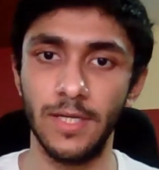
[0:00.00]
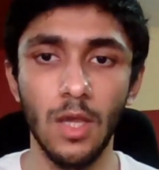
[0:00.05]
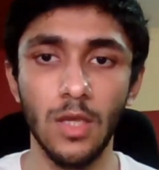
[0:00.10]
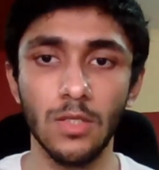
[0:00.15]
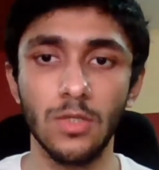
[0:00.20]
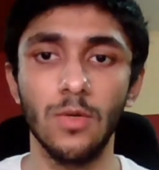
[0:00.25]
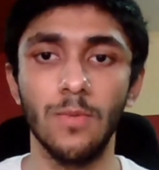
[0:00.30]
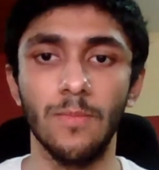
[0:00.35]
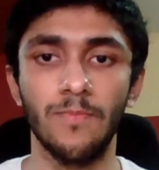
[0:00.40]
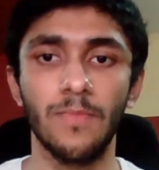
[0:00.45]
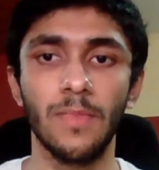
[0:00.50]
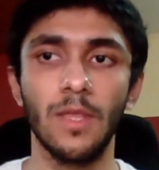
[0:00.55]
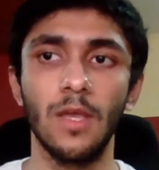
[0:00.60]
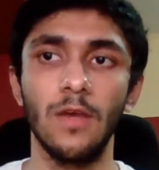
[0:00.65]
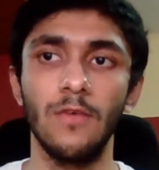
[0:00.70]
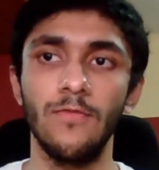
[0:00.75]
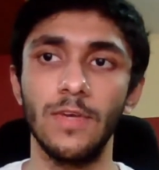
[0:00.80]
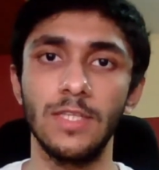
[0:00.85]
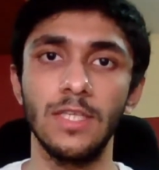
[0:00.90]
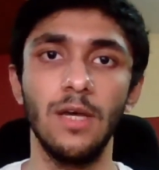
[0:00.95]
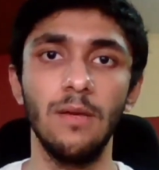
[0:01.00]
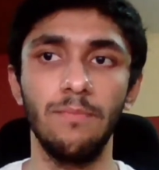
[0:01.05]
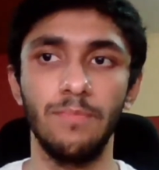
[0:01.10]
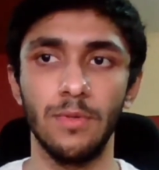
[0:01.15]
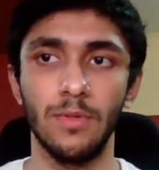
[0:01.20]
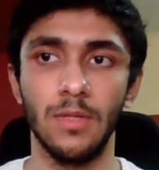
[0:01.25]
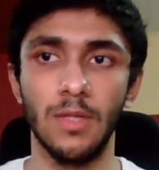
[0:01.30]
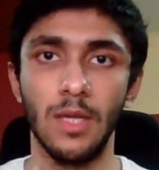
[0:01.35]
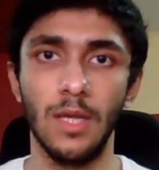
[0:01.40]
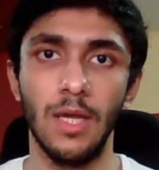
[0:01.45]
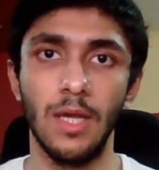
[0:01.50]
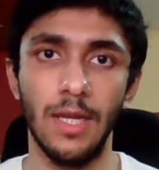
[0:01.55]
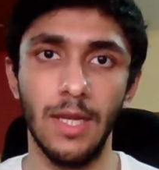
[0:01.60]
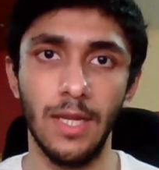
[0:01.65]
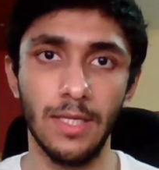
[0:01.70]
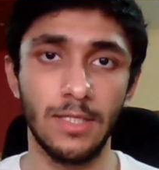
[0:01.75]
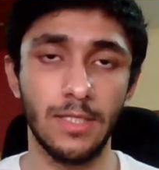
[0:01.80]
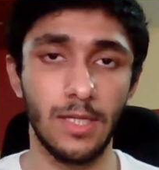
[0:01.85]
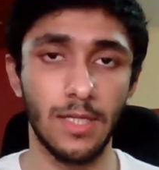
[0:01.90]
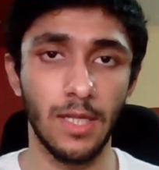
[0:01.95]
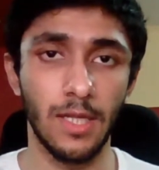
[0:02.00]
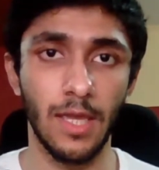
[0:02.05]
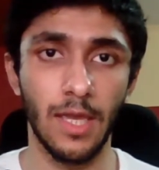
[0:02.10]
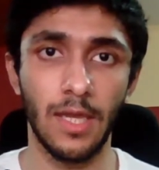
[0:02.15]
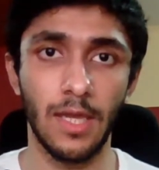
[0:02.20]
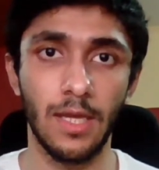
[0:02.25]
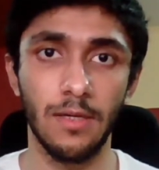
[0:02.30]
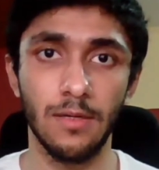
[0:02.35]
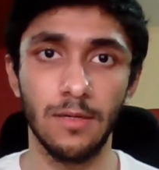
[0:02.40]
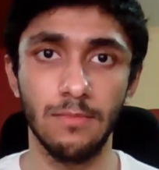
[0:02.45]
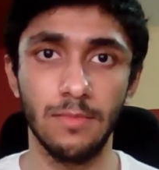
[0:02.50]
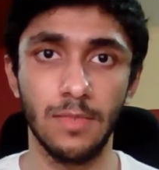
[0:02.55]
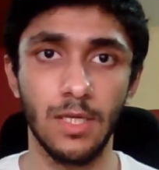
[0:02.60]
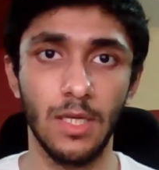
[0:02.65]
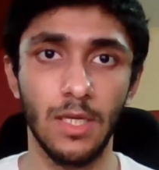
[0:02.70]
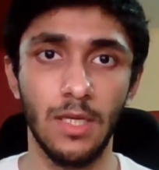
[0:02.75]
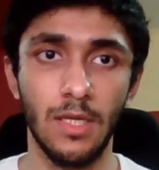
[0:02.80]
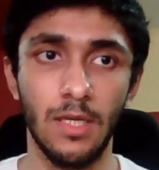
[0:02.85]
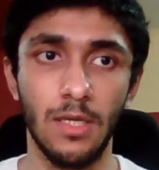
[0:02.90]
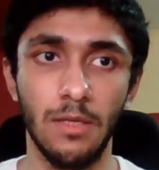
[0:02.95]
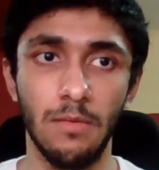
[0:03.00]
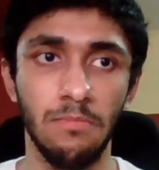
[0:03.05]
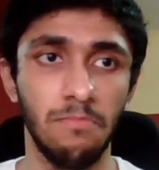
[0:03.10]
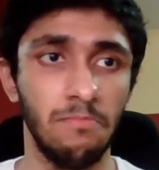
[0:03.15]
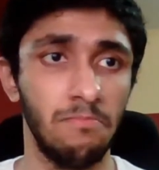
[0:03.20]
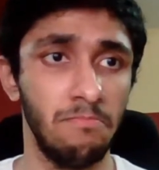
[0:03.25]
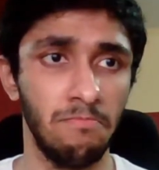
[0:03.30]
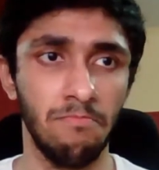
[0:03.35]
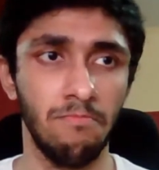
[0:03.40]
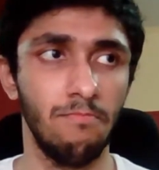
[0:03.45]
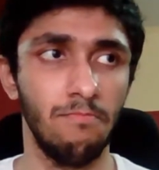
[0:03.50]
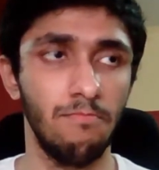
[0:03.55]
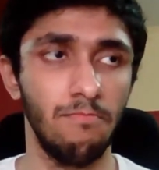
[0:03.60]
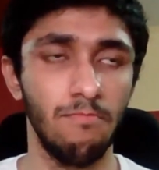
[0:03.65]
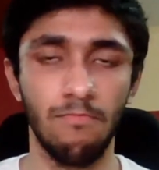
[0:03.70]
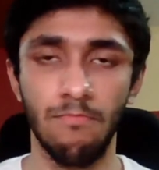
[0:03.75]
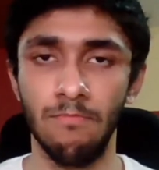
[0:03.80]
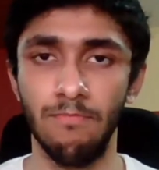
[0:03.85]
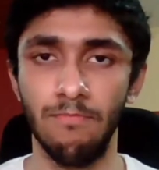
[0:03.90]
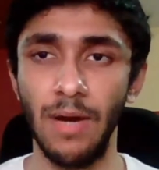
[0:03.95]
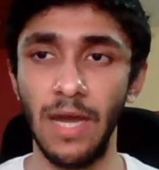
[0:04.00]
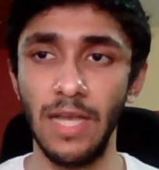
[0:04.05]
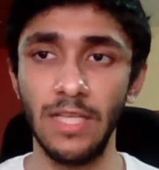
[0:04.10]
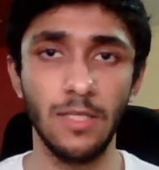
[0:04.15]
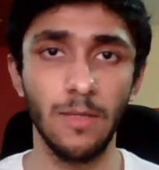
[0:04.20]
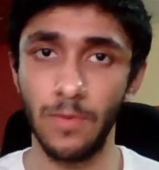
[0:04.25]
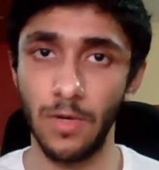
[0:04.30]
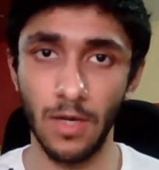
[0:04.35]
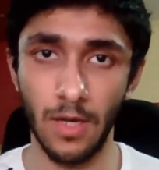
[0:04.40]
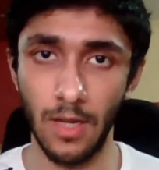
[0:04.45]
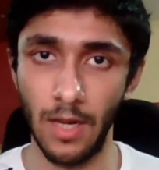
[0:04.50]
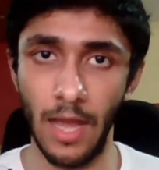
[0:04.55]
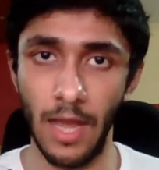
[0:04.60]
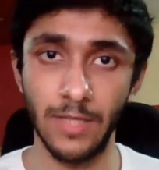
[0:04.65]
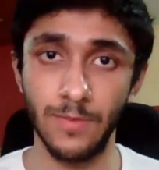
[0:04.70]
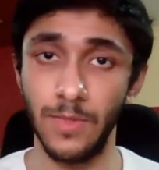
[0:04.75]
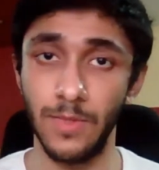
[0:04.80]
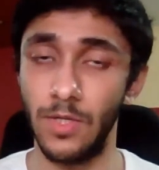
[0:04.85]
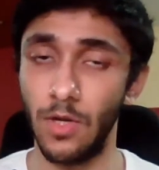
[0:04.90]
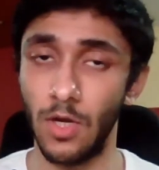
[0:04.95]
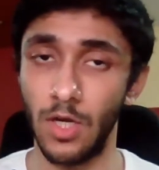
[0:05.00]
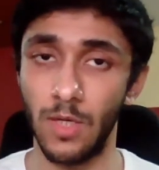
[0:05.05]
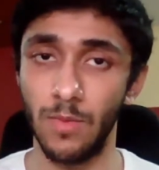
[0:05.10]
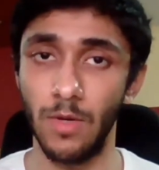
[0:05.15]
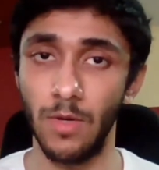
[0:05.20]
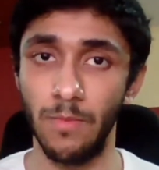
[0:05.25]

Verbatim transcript: So, for example, let's take the bicep curl, as we talked about